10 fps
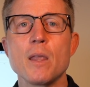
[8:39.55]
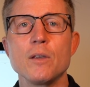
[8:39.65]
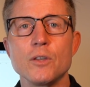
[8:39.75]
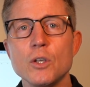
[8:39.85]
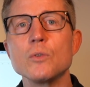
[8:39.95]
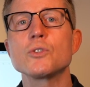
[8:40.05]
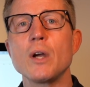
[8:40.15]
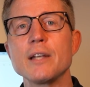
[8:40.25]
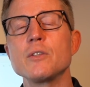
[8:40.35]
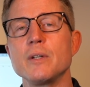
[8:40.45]
You
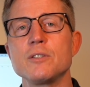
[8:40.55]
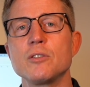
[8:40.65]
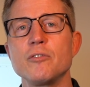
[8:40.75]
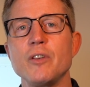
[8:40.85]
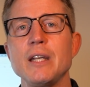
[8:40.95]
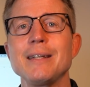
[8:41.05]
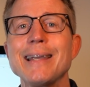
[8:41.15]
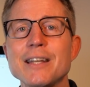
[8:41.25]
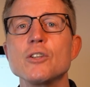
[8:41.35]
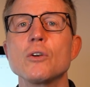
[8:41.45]
trying to intervene
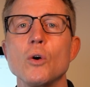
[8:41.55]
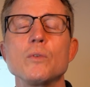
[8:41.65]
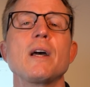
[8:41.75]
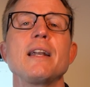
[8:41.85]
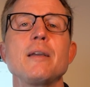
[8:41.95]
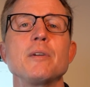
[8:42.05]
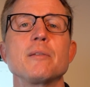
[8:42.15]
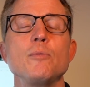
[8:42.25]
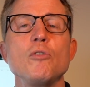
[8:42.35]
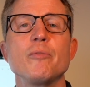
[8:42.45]
in your own dynamic
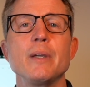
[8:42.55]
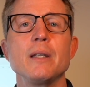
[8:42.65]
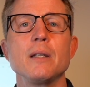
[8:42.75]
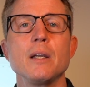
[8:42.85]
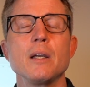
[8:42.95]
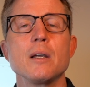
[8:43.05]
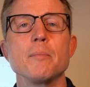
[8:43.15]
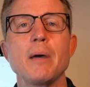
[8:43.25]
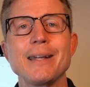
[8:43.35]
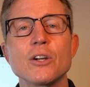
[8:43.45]
movement
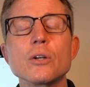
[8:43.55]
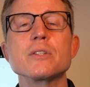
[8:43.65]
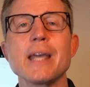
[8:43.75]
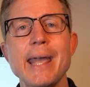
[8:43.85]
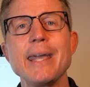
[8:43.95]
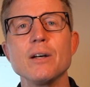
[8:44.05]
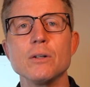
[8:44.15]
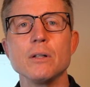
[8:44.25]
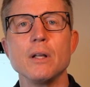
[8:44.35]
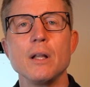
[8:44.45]
might
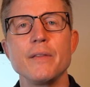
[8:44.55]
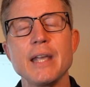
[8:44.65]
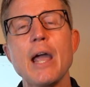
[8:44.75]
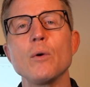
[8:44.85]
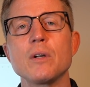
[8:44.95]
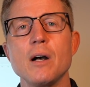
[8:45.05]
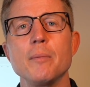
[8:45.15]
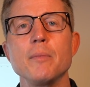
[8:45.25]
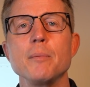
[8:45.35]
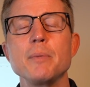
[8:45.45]
curtail the
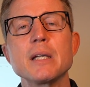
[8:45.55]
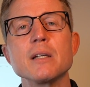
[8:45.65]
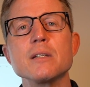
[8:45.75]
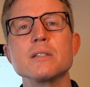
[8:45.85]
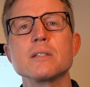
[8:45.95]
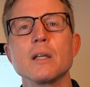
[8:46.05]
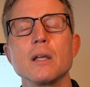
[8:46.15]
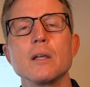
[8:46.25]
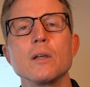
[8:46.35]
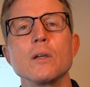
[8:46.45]
outcome because
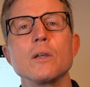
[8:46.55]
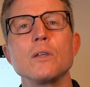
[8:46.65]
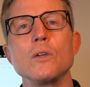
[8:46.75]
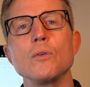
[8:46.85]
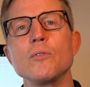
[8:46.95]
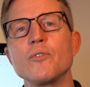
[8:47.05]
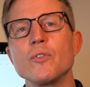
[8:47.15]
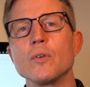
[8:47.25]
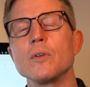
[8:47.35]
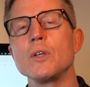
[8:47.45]
you've
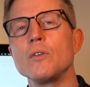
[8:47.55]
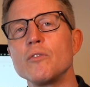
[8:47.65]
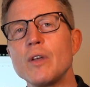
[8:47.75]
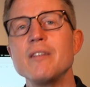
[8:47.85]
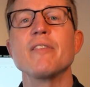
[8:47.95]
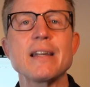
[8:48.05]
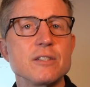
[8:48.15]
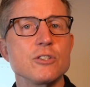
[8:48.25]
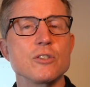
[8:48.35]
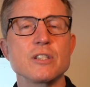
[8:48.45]

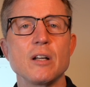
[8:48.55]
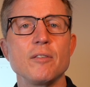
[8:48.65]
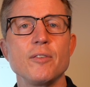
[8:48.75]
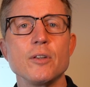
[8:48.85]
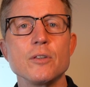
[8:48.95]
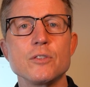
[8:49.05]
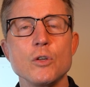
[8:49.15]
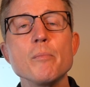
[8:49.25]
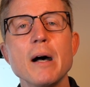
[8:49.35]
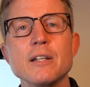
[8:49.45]
invested yourself
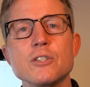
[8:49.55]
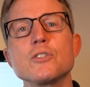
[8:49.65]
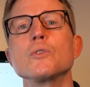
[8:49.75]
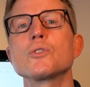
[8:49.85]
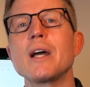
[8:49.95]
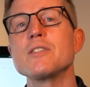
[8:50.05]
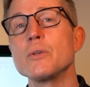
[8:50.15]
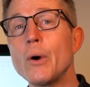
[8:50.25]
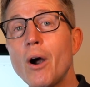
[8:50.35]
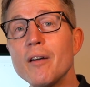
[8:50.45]
too much to try
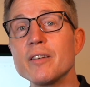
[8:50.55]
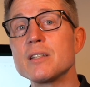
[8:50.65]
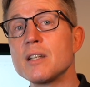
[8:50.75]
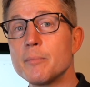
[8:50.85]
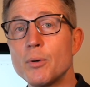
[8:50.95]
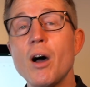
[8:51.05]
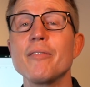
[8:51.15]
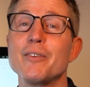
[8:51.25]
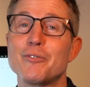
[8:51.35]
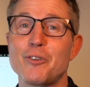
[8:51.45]
to harvest and
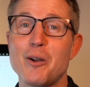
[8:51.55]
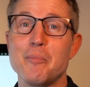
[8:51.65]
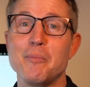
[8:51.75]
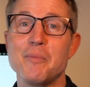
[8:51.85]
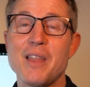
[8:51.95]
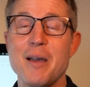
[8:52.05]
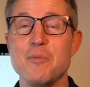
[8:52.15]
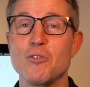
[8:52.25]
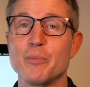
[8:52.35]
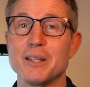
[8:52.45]
profit from that
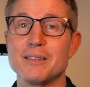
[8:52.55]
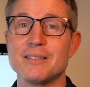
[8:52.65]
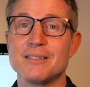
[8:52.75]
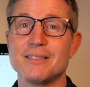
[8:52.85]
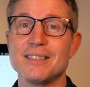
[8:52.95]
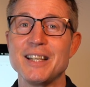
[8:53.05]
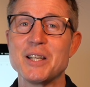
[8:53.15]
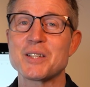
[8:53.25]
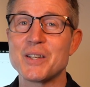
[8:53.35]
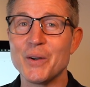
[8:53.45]
movement.
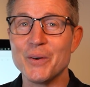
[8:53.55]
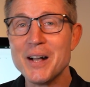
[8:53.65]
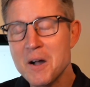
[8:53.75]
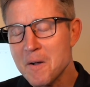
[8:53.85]
So